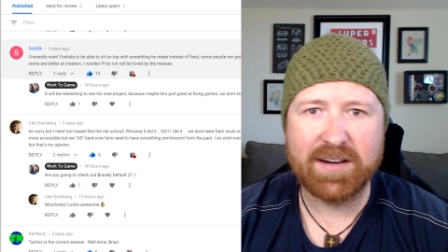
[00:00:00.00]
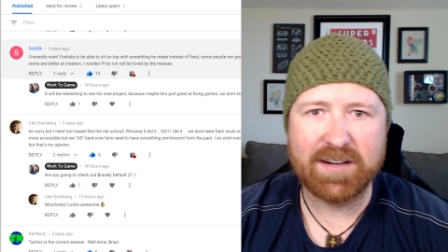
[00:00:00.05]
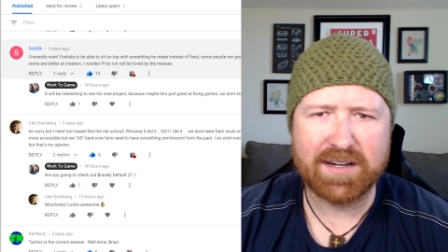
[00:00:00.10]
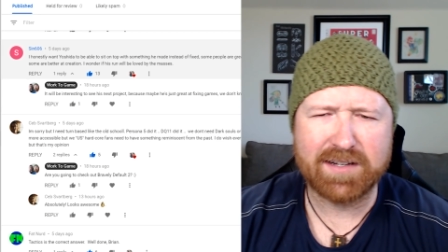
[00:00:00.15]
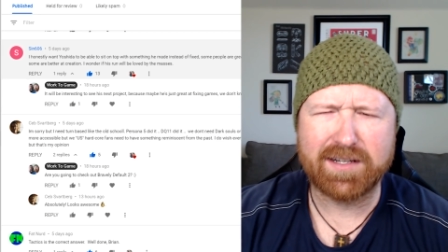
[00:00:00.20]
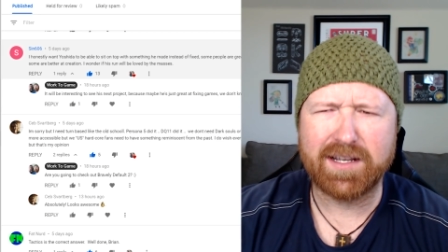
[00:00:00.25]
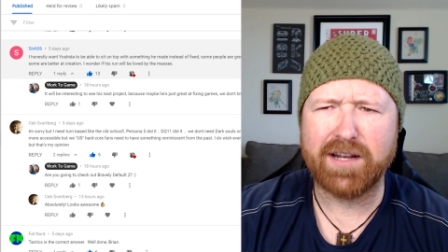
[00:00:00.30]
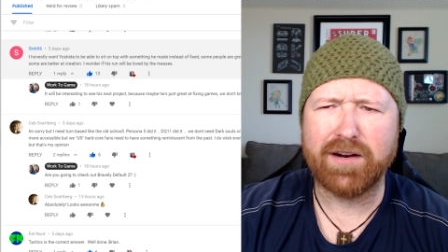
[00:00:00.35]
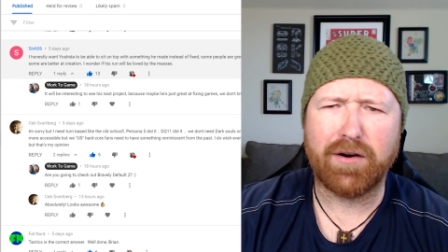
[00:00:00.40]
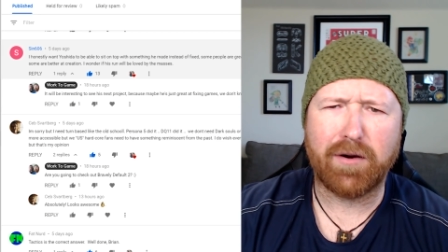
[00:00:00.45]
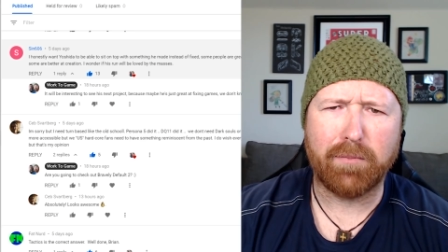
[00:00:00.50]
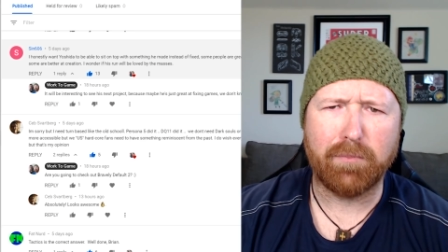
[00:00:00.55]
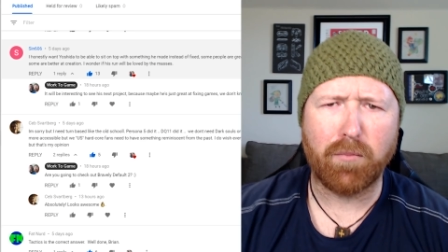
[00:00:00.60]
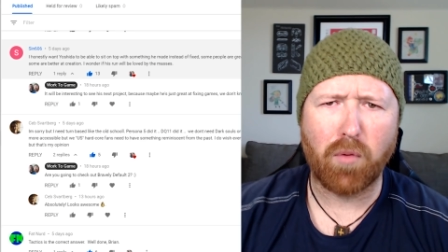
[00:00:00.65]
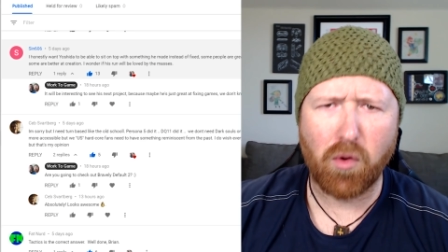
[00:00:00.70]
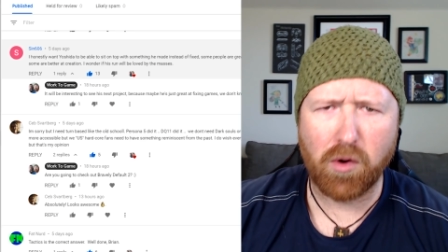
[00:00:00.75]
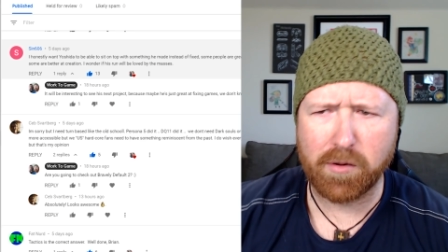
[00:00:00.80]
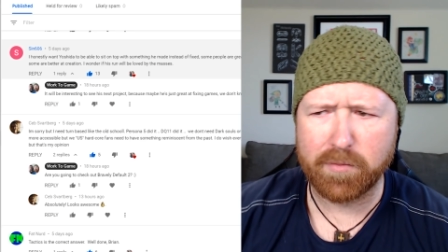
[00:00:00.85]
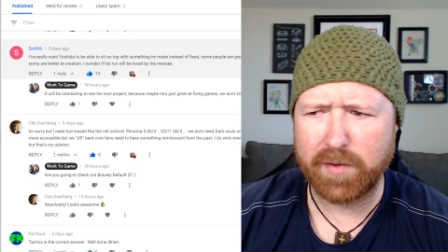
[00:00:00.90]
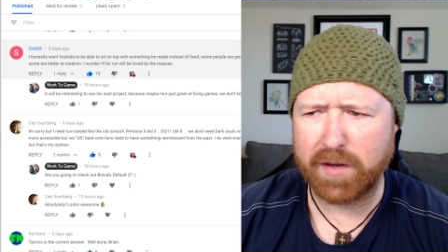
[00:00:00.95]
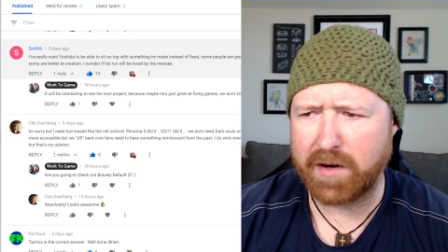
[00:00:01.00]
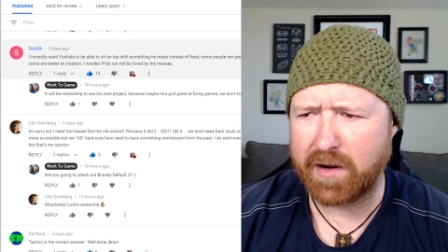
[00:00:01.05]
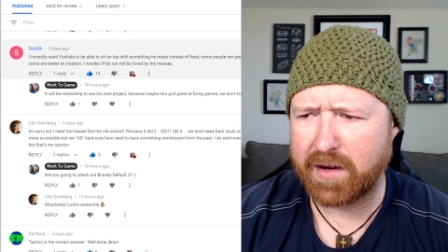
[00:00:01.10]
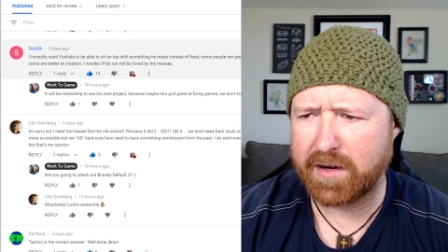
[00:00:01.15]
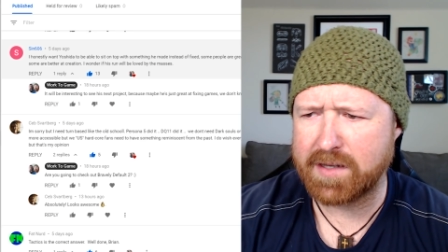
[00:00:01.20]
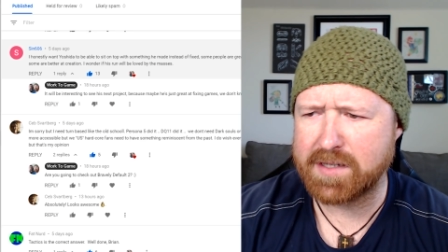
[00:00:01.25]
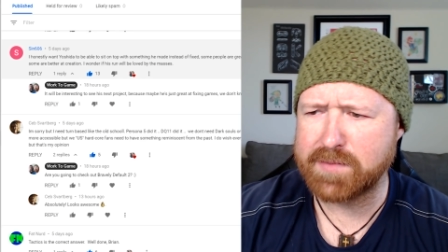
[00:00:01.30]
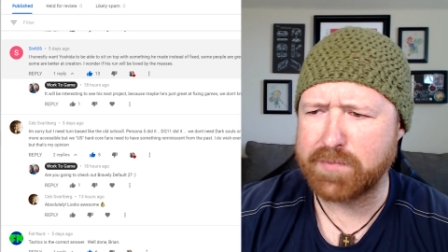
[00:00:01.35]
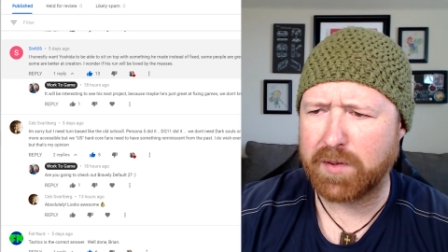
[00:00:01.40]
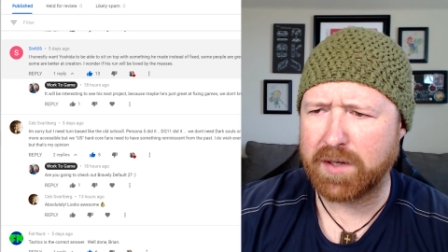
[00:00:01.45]
Not to get all morbid on
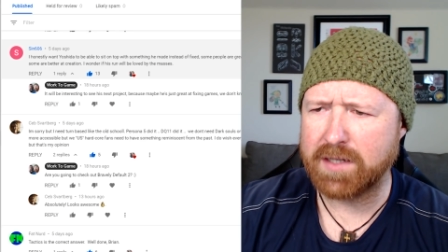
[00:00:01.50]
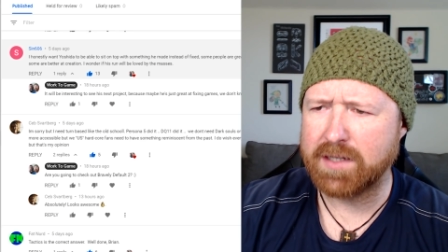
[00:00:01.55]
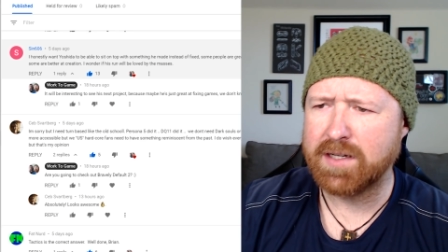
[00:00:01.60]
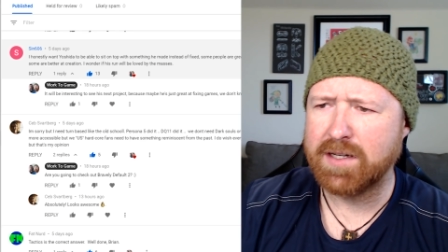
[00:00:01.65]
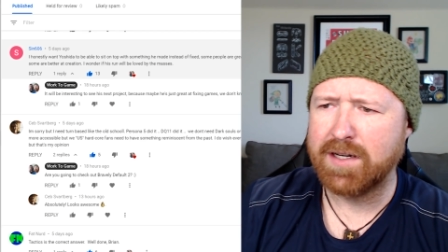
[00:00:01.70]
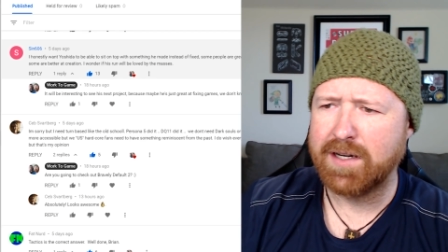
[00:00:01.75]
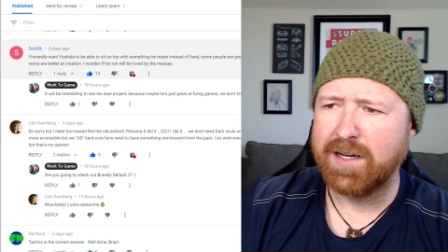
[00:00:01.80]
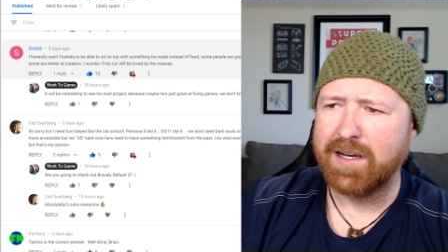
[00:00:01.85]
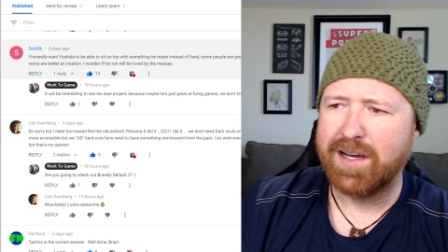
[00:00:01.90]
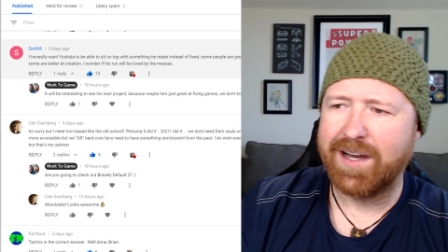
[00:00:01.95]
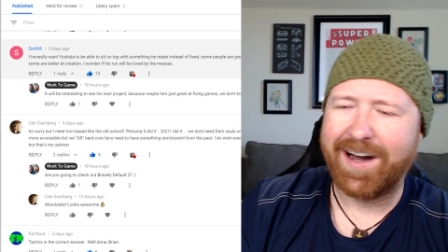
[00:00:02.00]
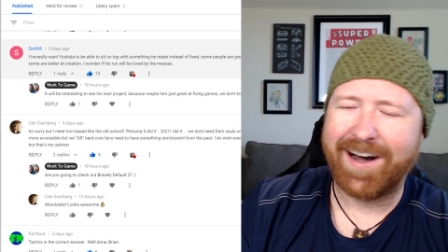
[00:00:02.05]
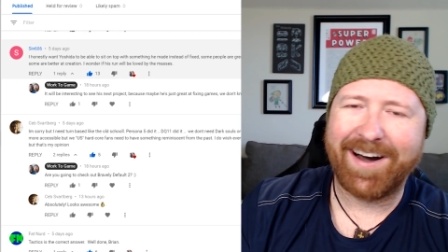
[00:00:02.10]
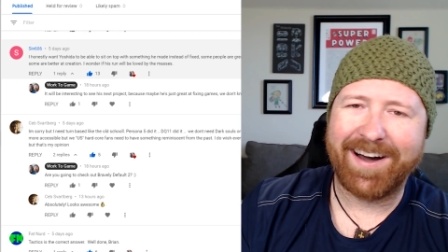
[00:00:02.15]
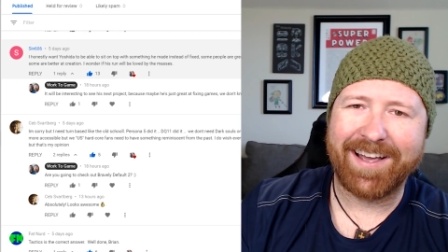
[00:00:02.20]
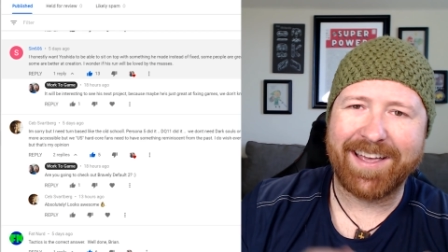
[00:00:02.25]
us, but uh,